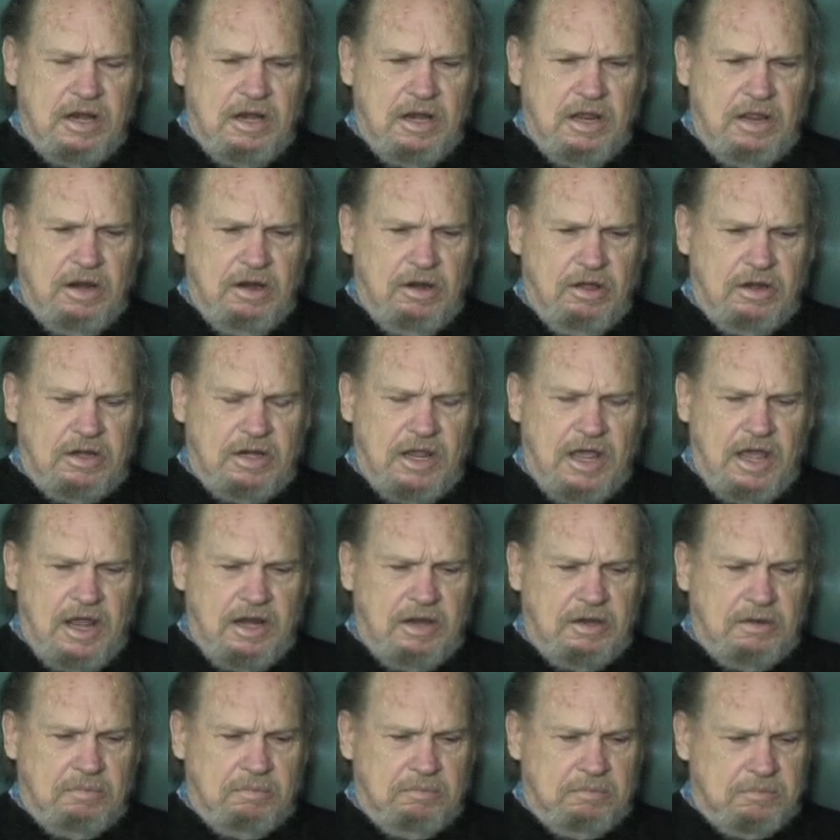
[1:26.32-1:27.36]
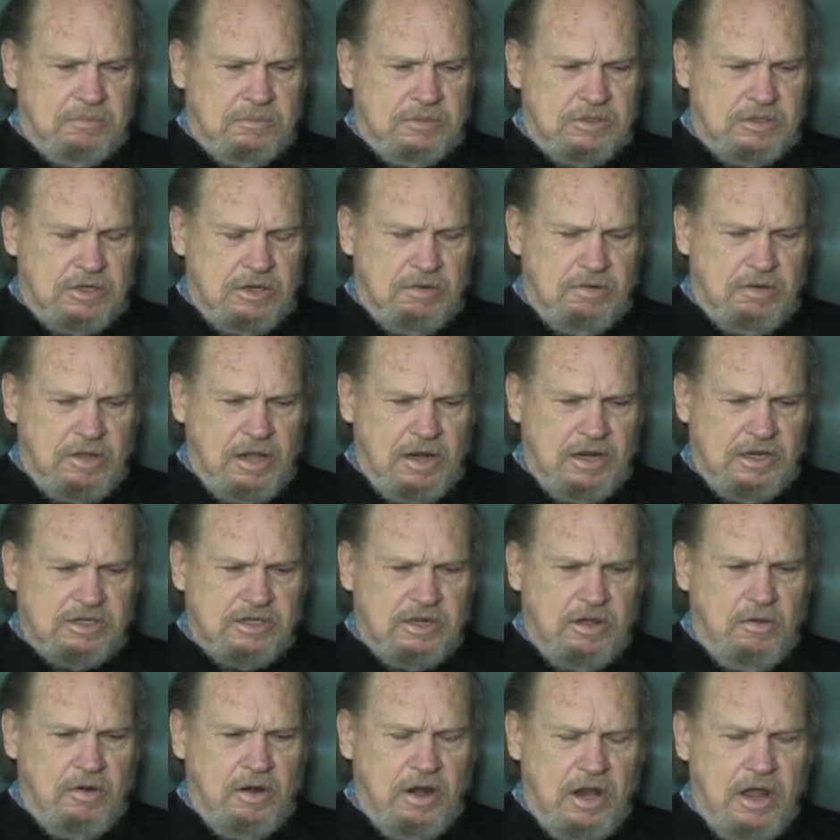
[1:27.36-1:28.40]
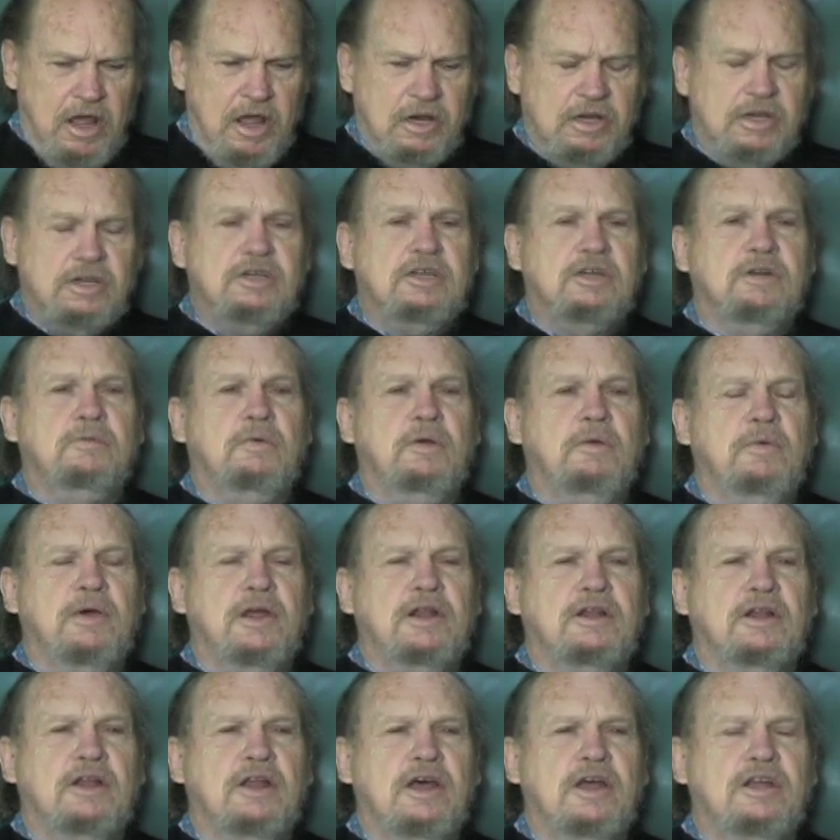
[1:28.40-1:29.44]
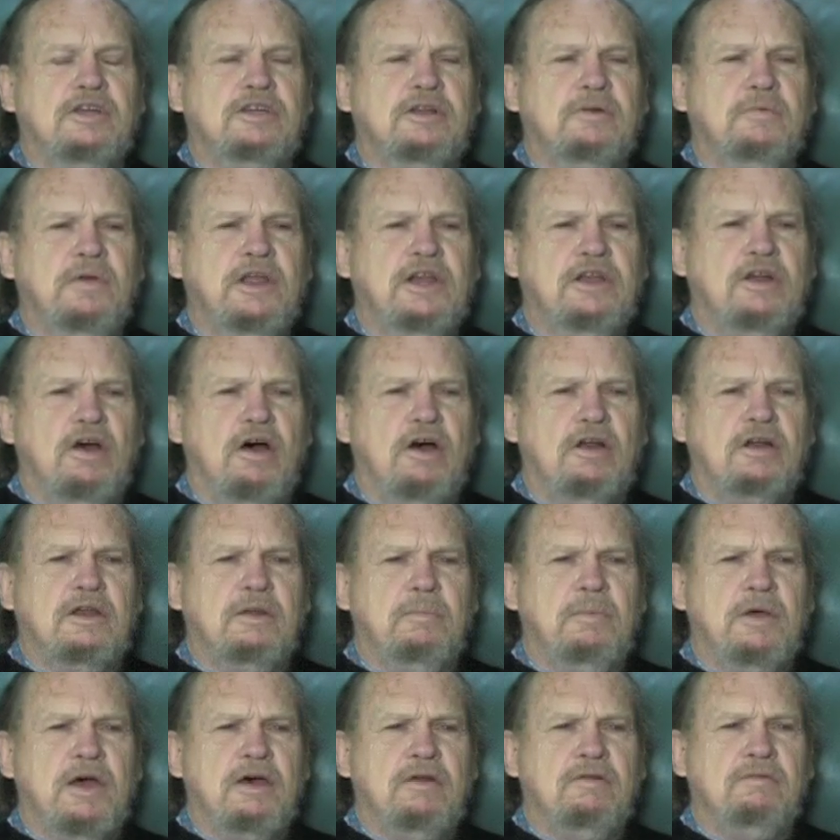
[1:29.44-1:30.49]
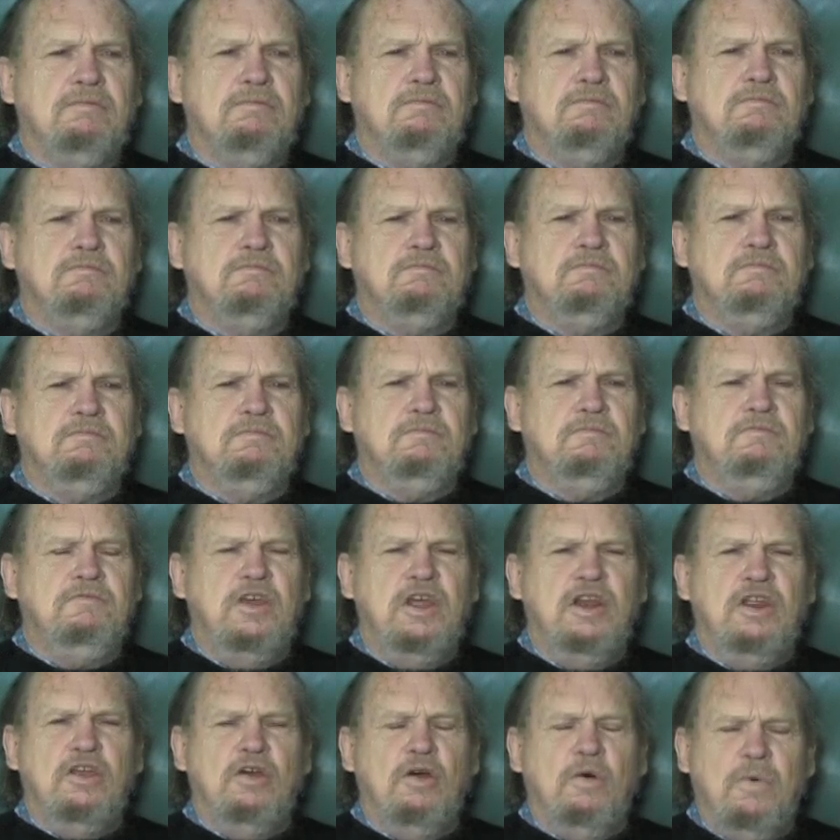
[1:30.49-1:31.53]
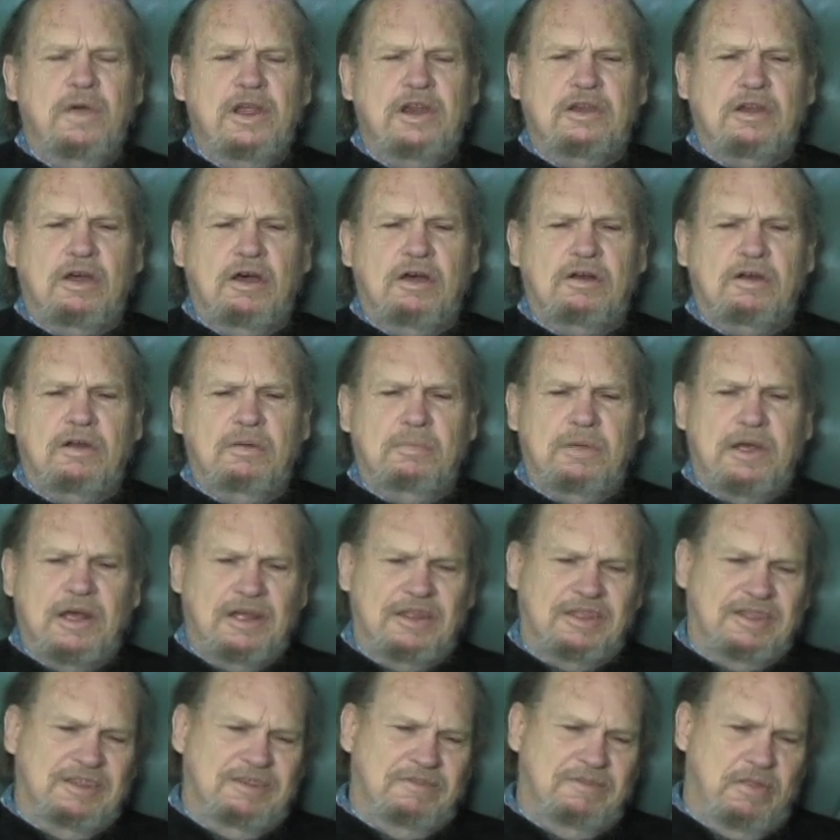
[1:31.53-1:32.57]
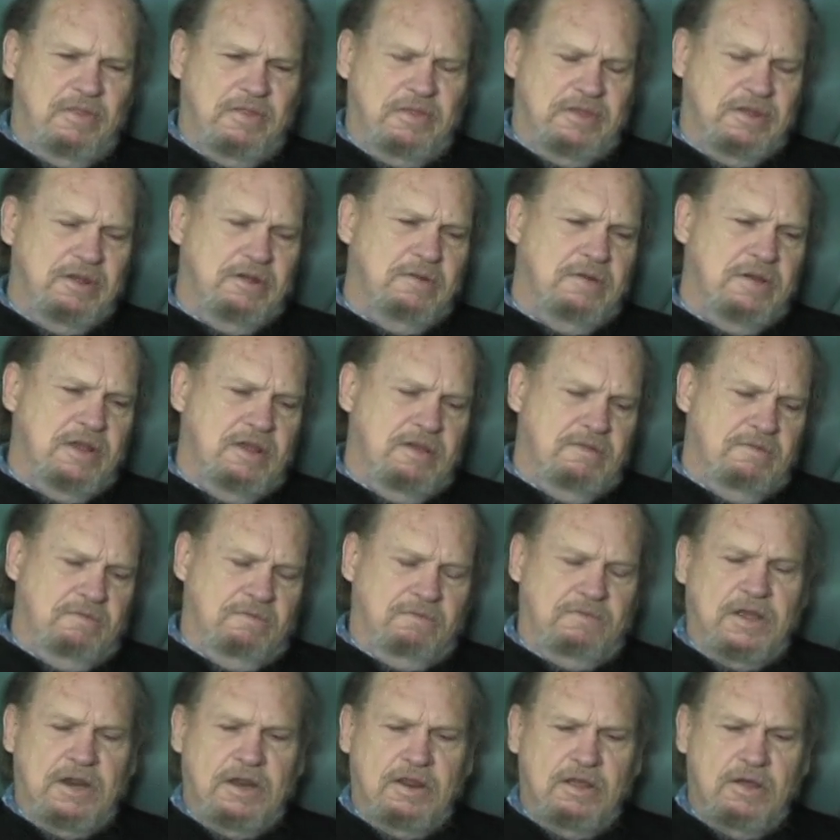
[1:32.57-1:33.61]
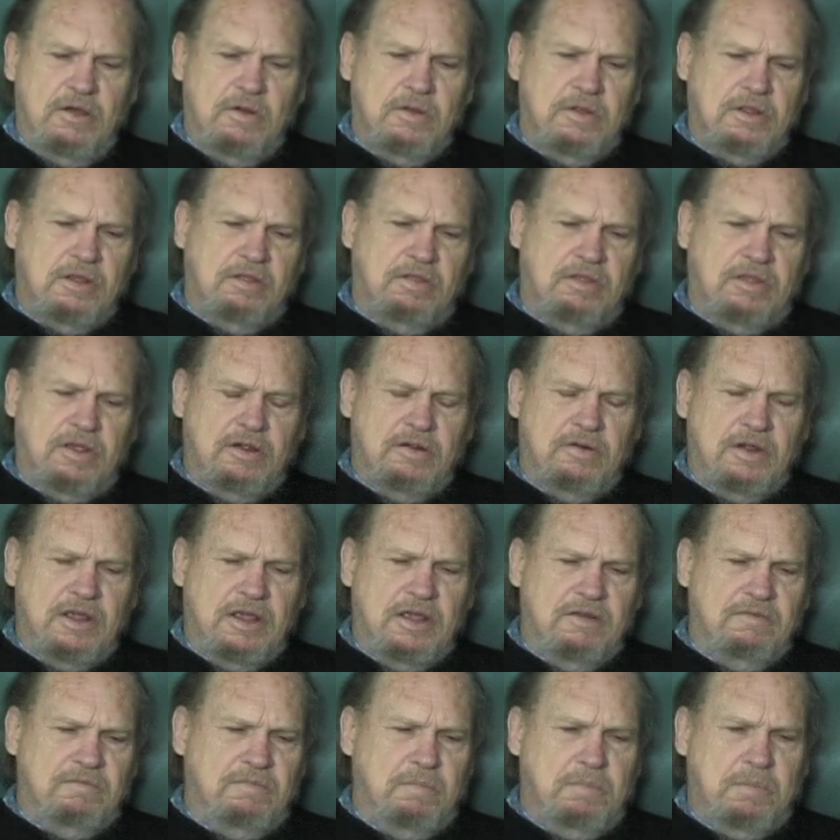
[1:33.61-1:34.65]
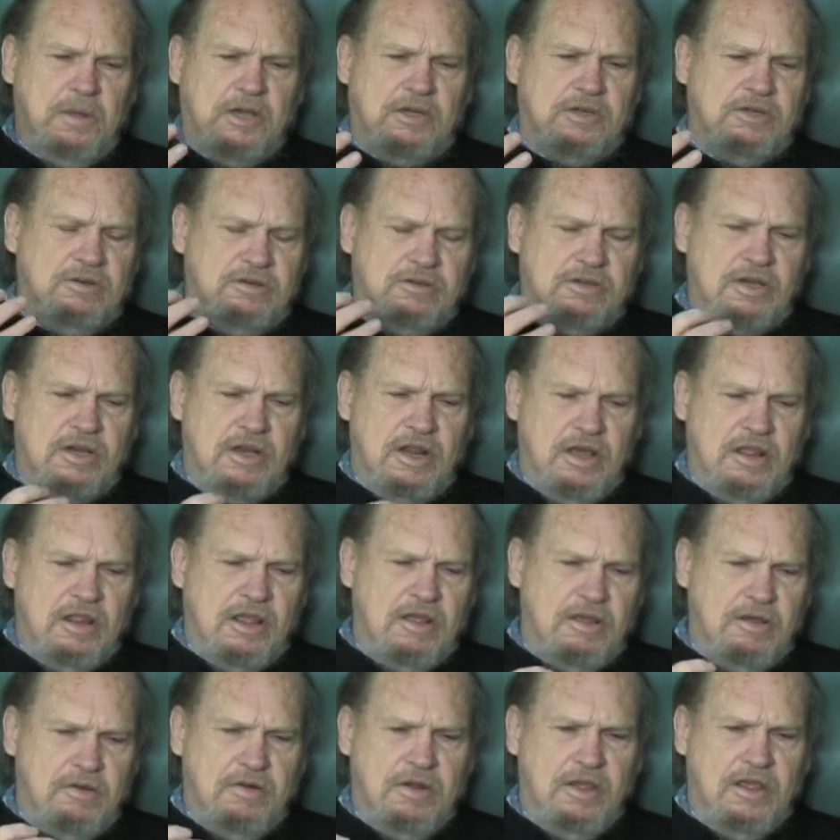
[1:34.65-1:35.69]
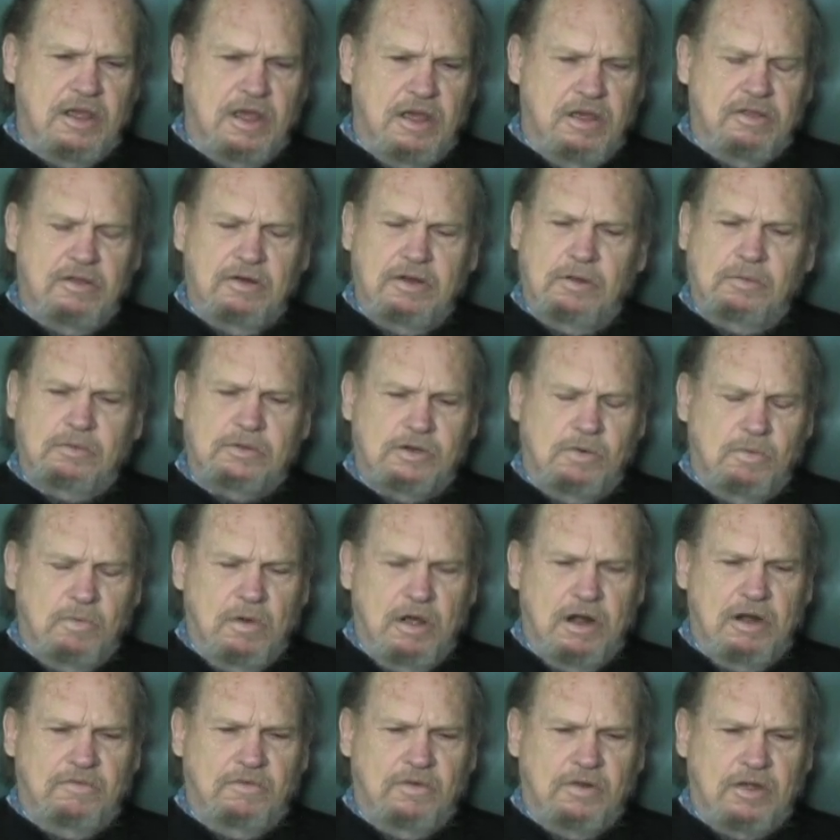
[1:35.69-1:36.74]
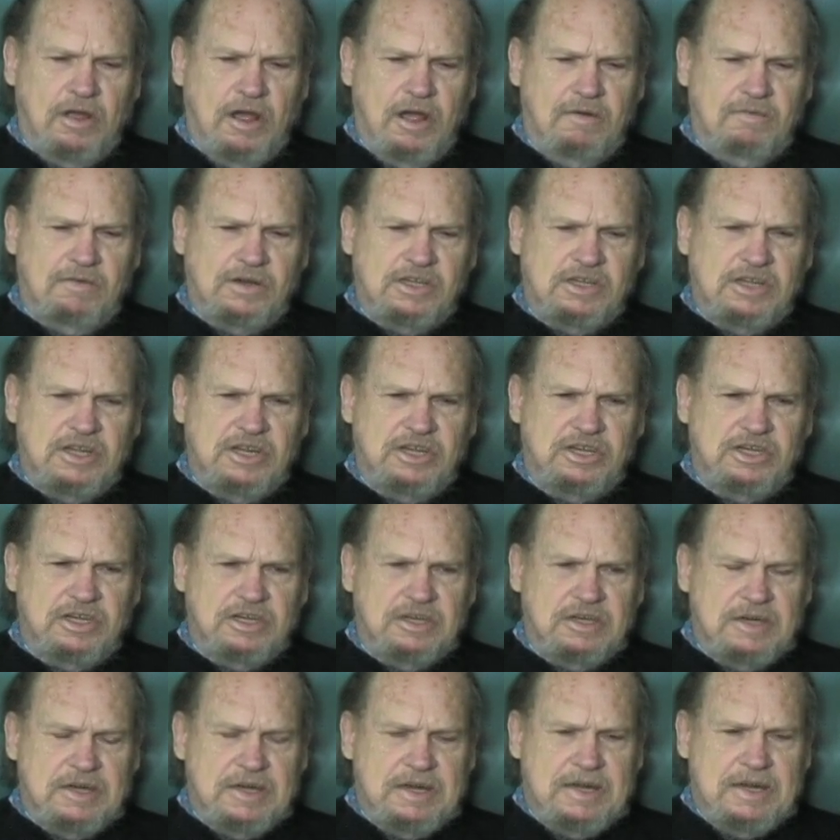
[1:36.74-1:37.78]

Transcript: and he looked at it and said, okay, let's go to lunch. And we went to lunch and we talked about video. We talked about the theory of video and the theory of pictures and how they go together, and it was a wonderful conversation.